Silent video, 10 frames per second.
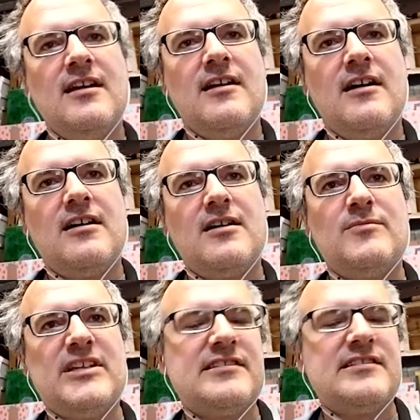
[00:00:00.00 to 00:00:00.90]
Um, it's
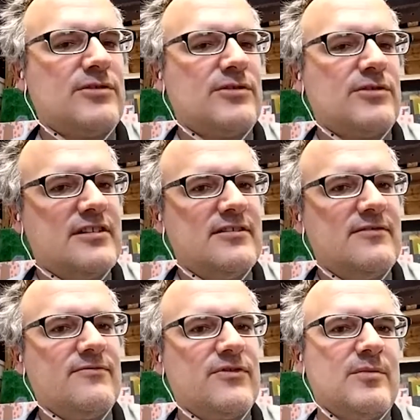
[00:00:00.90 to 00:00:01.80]
not so good
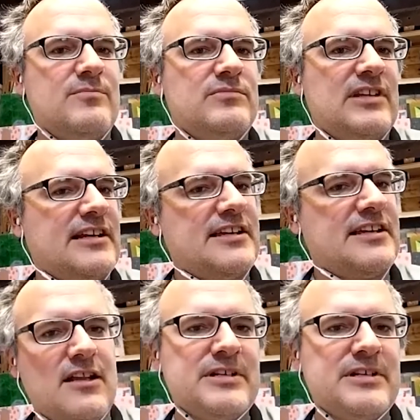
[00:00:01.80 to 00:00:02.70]
from like a
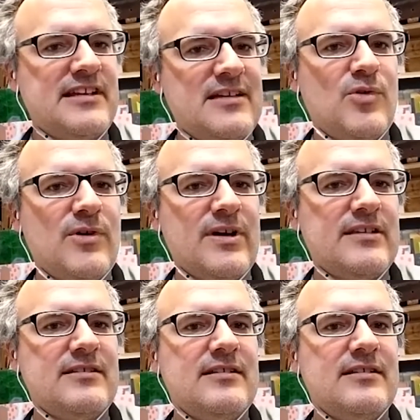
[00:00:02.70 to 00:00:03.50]
gallery standpoint